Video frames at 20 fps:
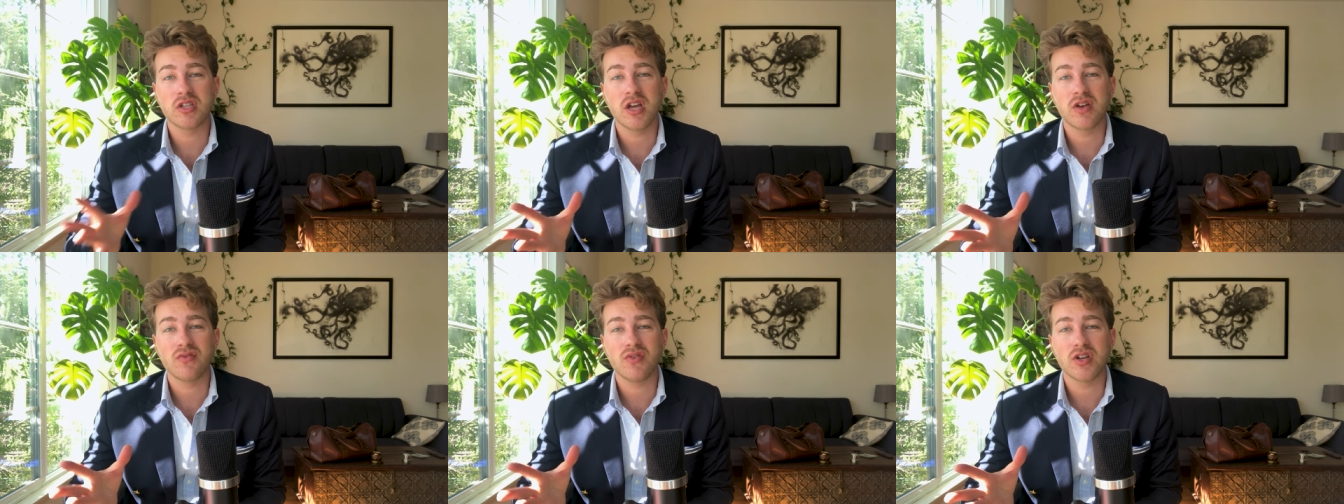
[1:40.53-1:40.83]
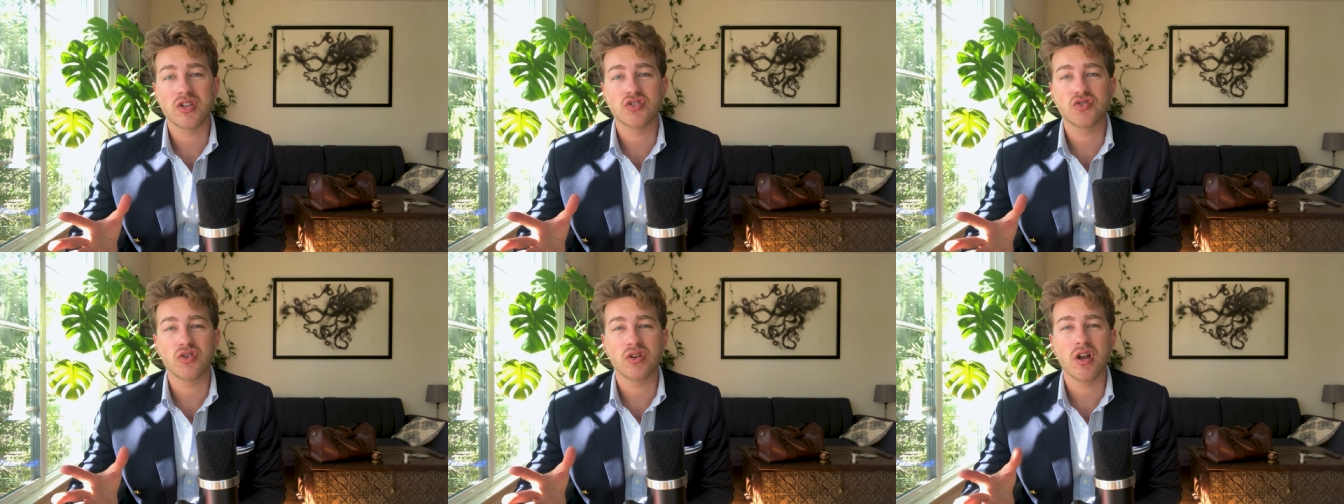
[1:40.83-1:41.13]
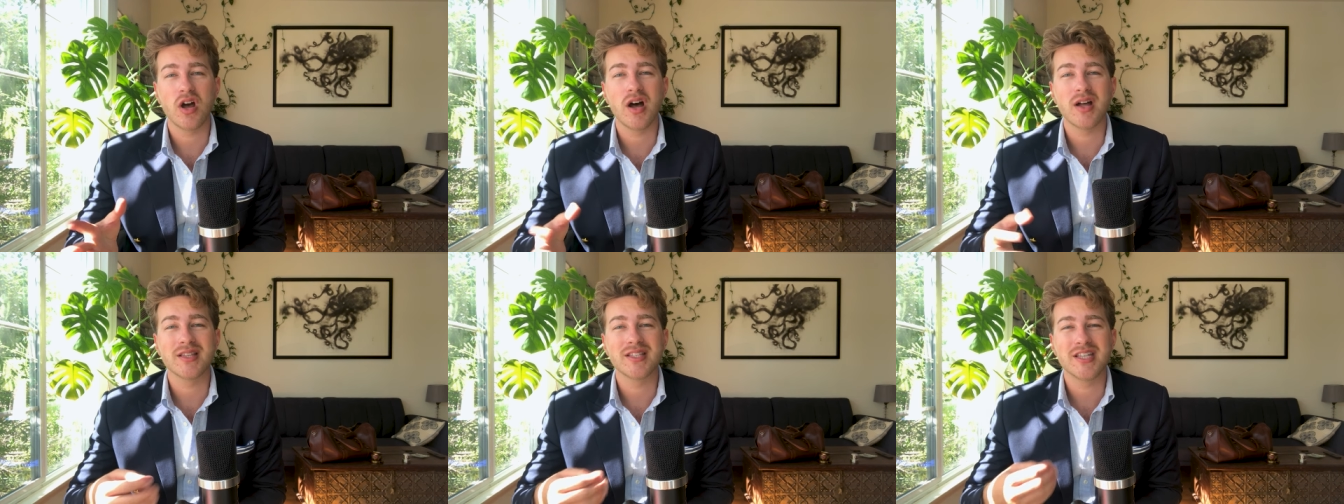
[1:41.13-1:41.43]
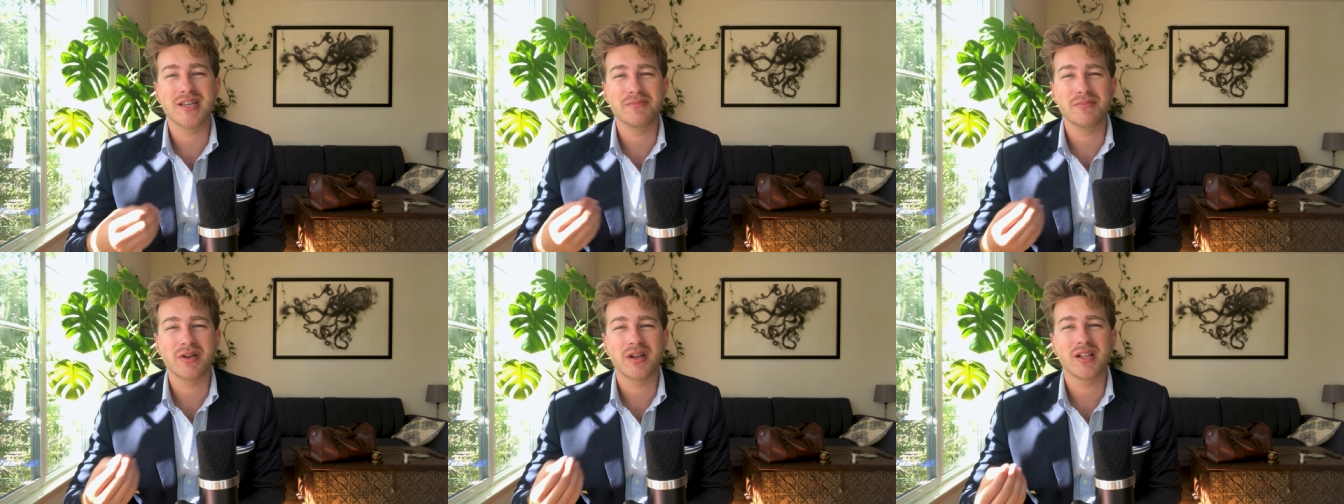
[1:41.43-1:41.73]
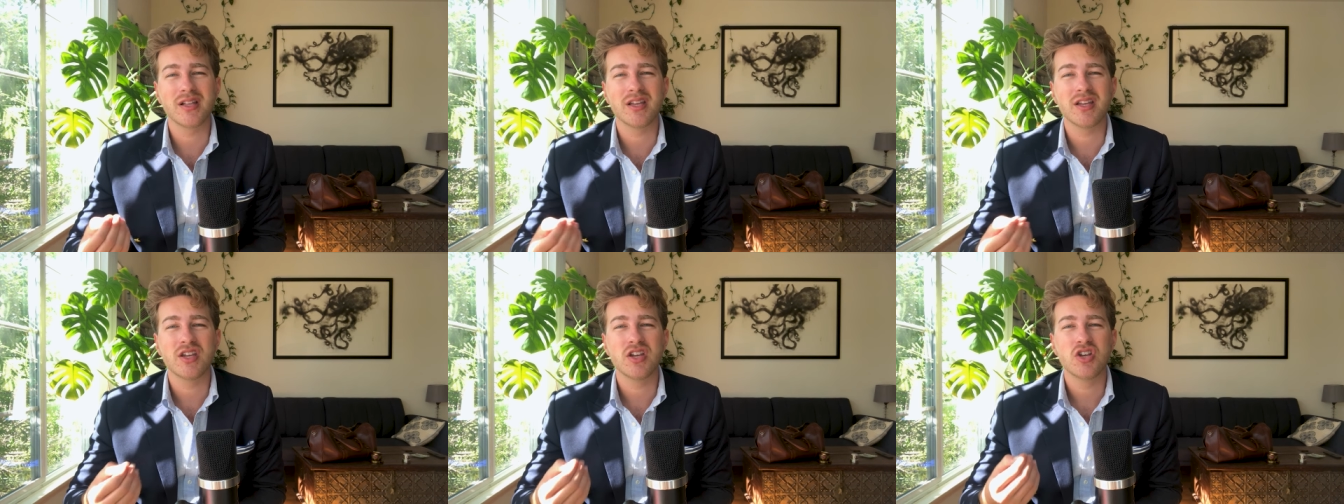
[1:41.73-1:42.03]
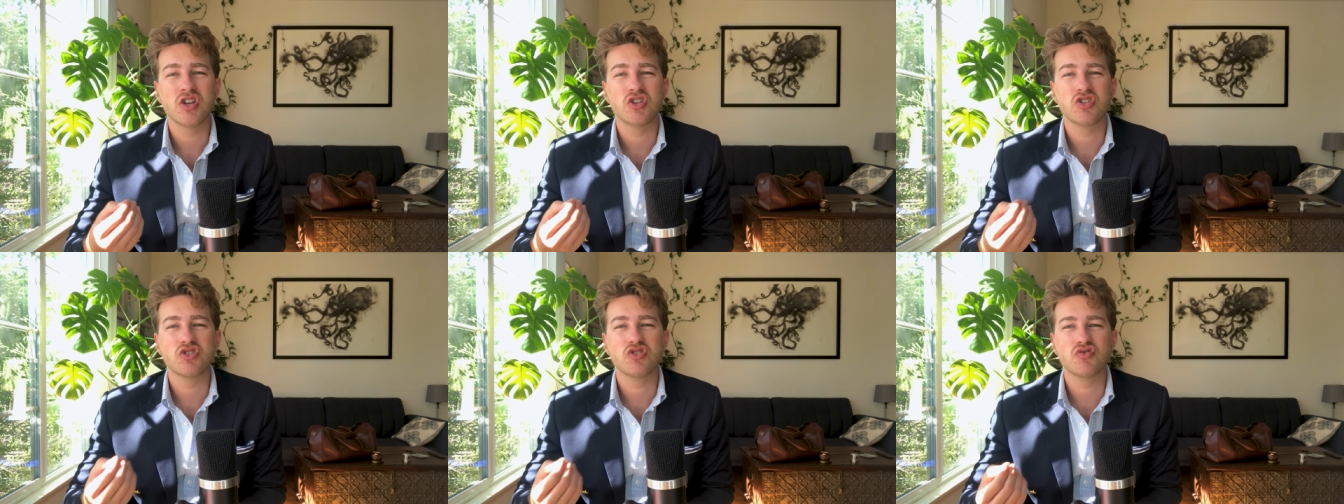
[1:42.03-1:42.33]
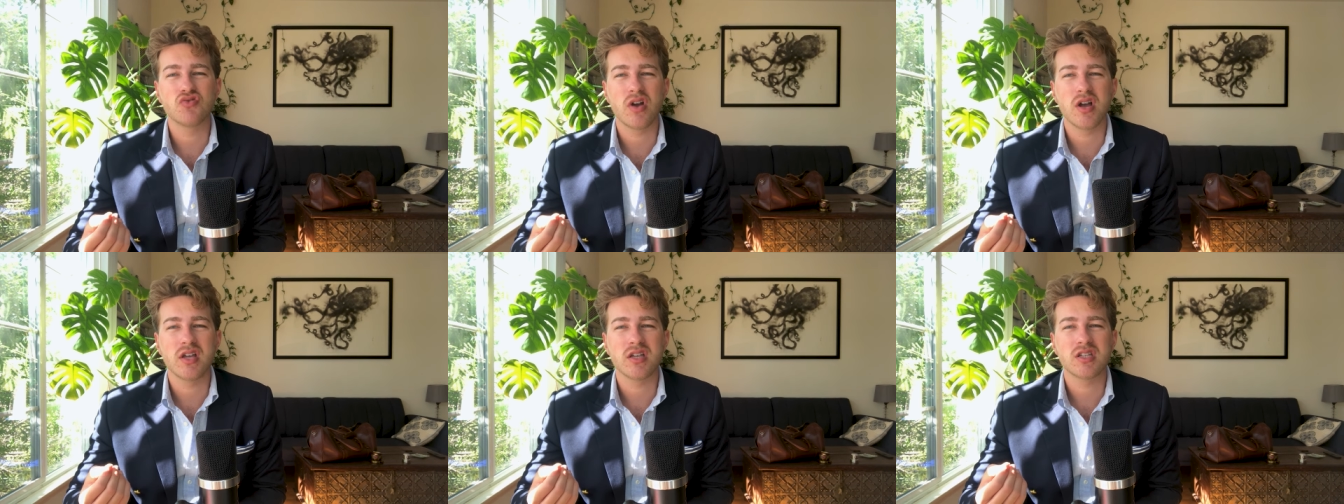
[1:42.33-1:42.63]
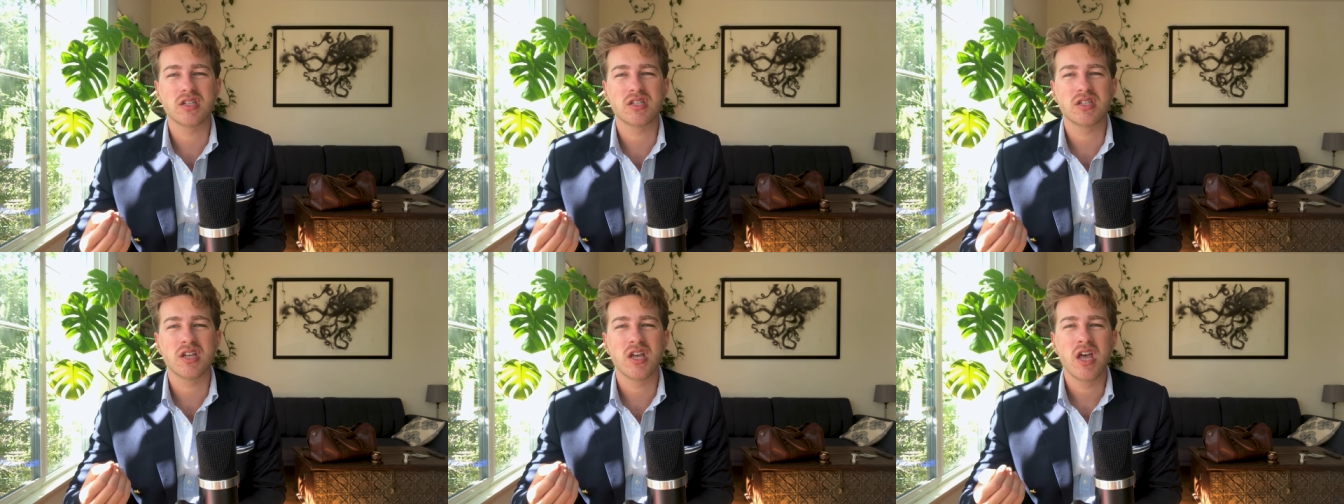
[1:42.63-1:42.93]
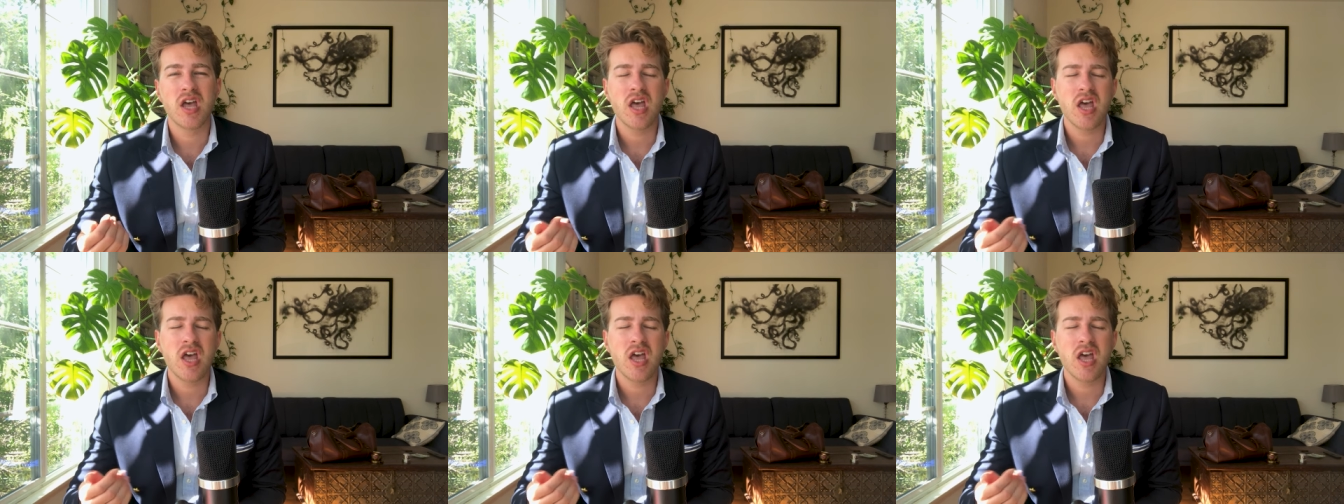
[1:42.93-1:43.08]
that restaurant are typically dressed.